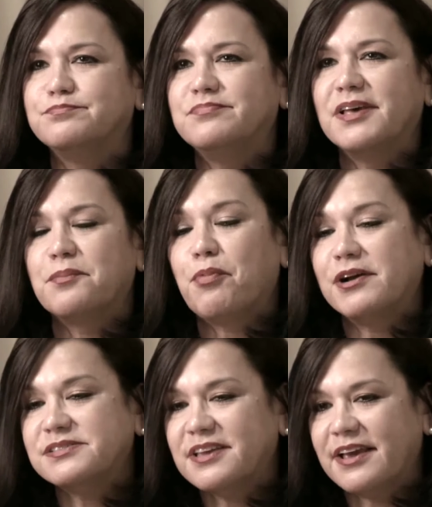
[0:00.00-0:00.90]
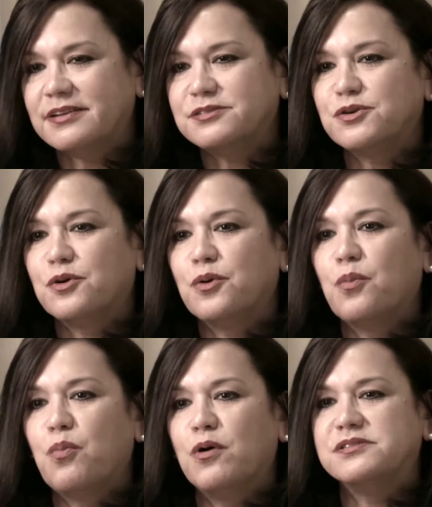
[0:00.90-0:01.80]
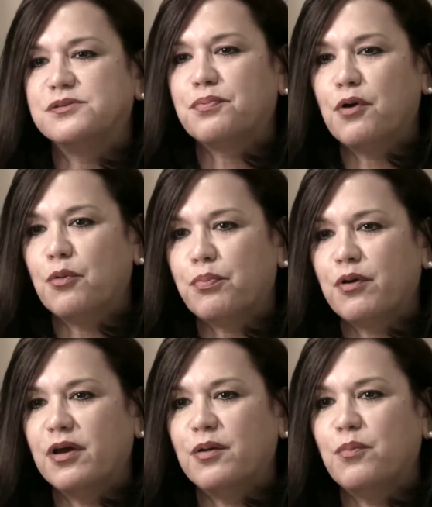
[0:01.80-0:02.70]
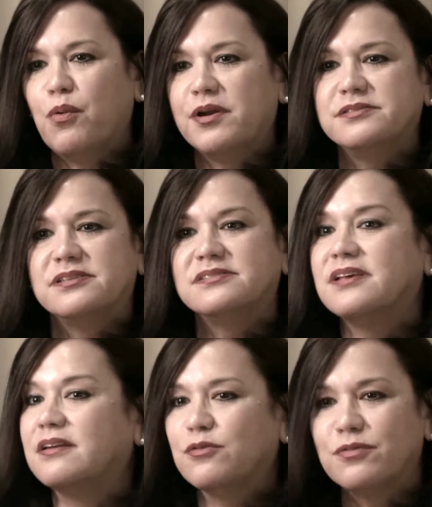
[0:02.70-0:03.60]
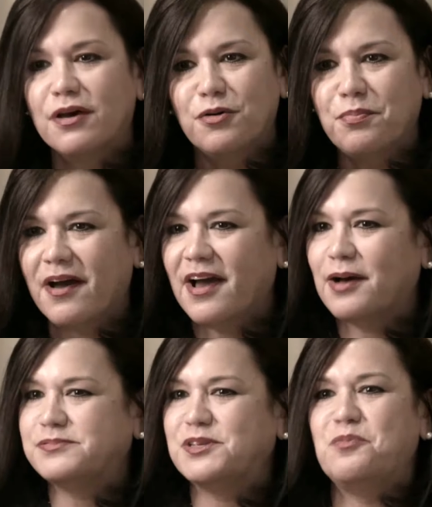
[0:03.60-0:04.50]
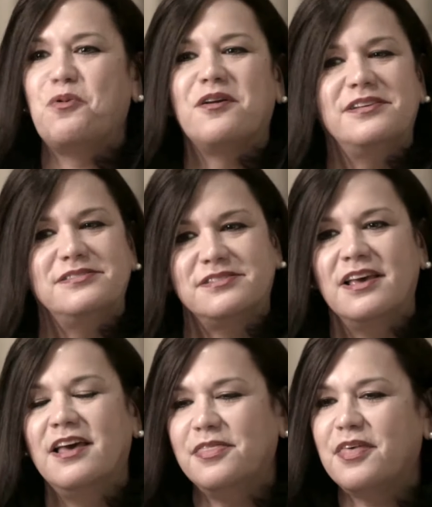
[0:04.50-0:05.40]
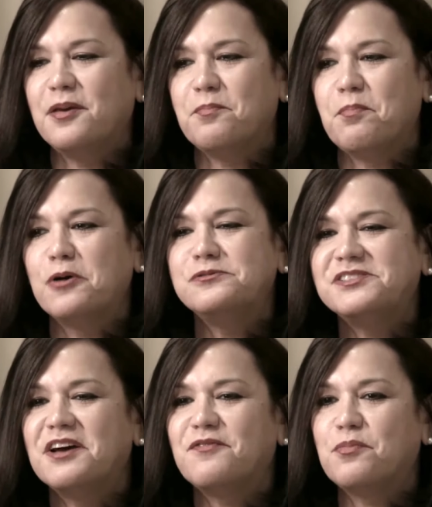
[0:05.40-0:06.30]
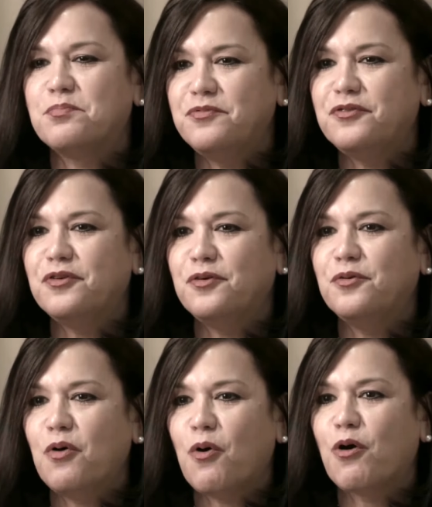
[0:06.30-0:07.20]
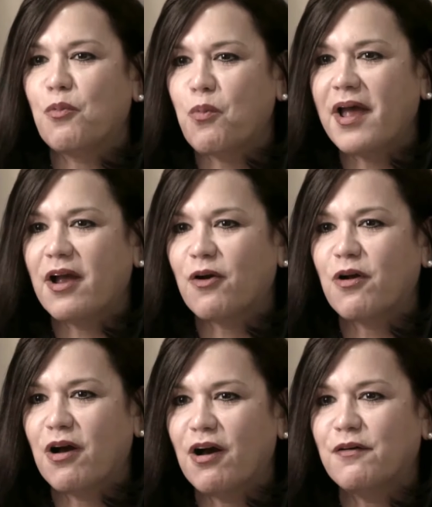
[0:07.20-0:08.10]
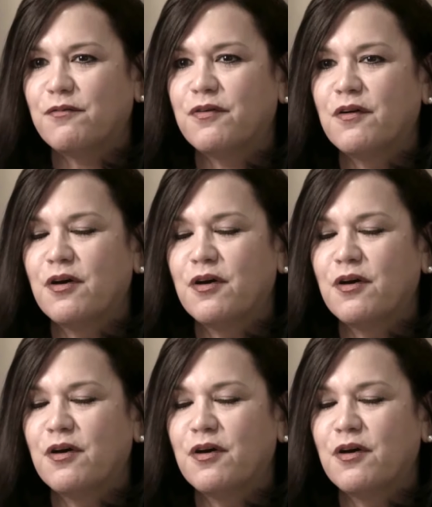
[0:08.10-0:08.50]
like breast cancer, what's appropriate, what is a sentinel node biopsy, most of them are aware of